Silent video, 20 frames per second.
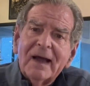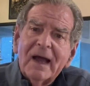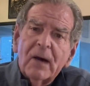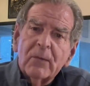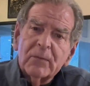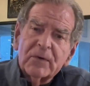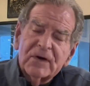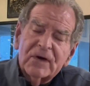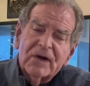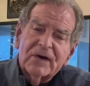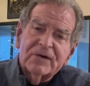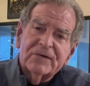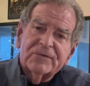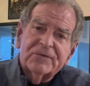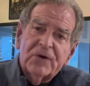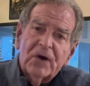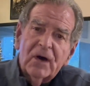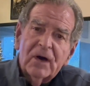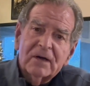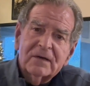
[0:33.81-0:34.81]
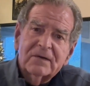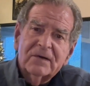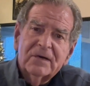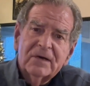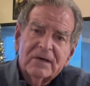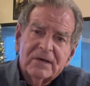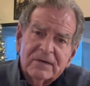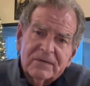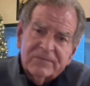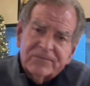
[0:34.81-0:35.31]
And we're going to talk
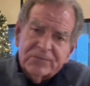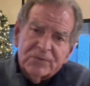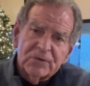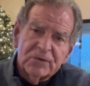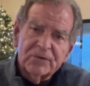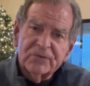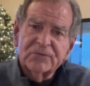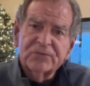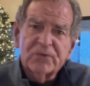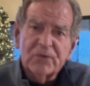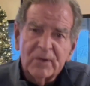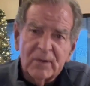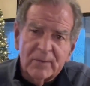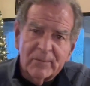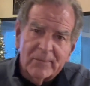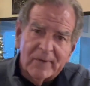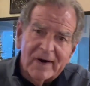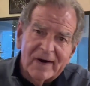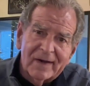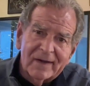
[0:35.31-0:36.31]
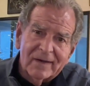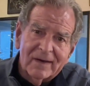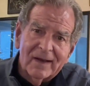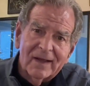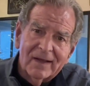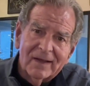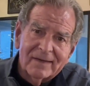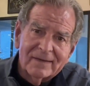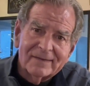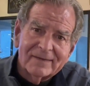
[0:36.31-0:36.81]
for a short while
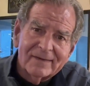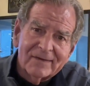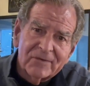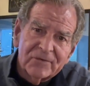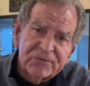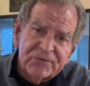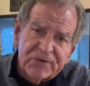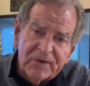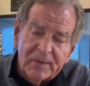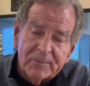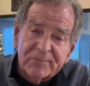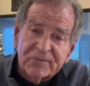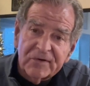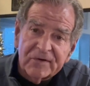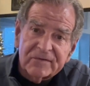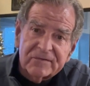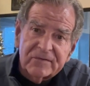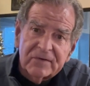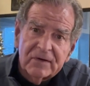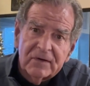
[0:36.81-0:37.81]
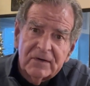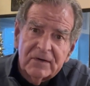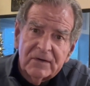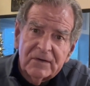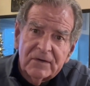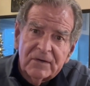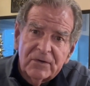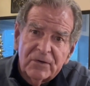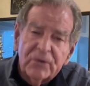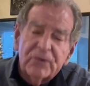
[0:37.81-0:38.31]
on the subject,
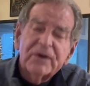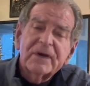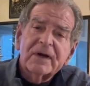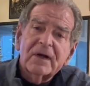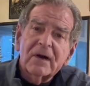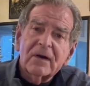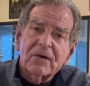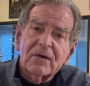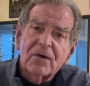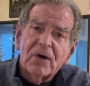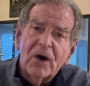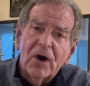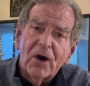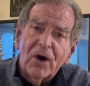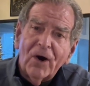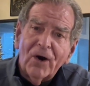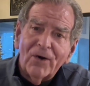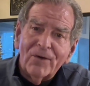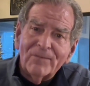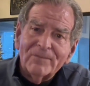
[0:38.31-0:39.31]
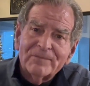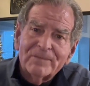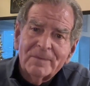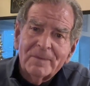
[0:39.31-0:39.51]
who are you going to call?